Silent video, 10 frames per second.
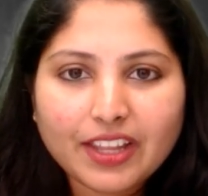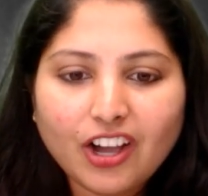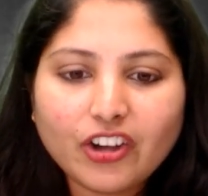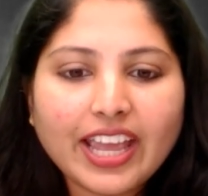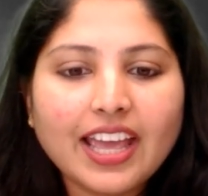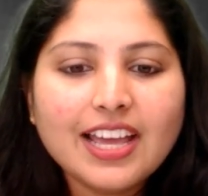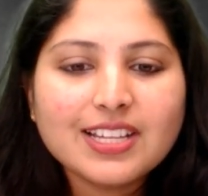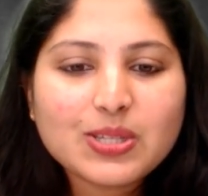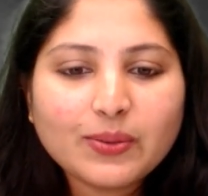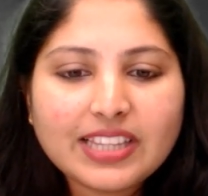Okay,
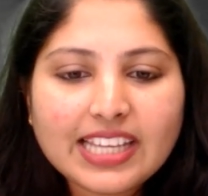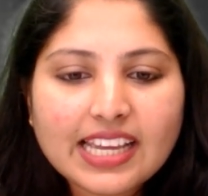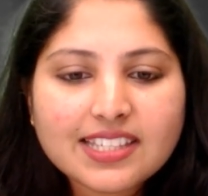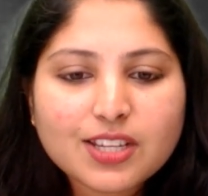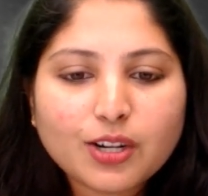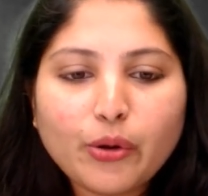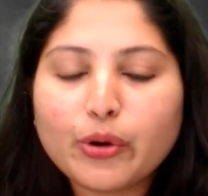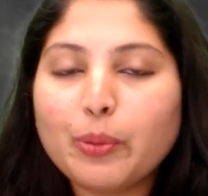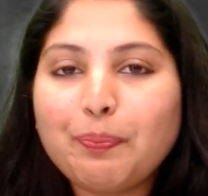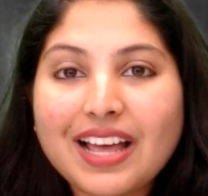so these
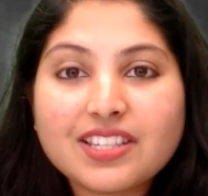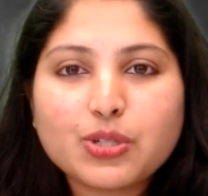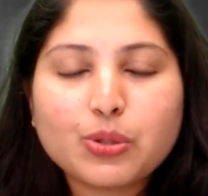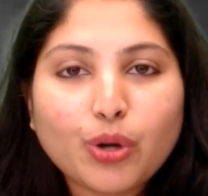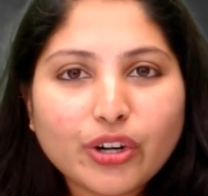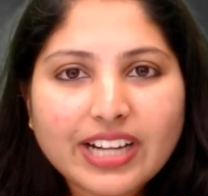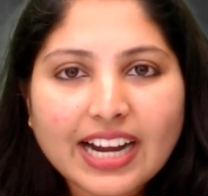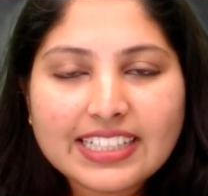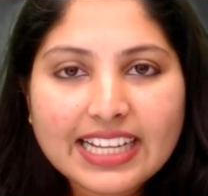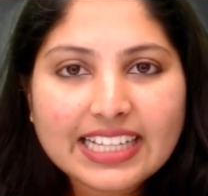chloroplasts do not
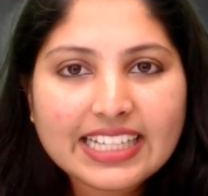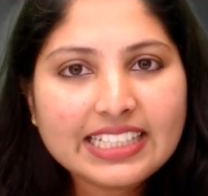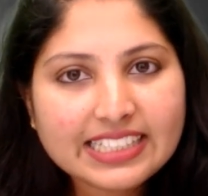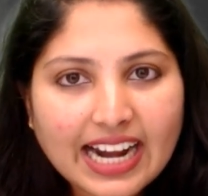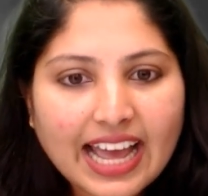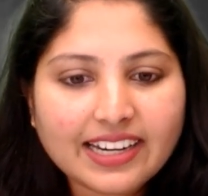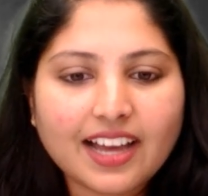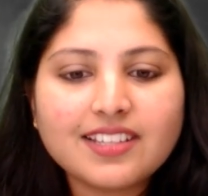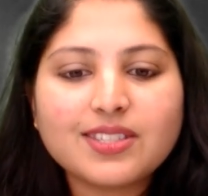containing grana.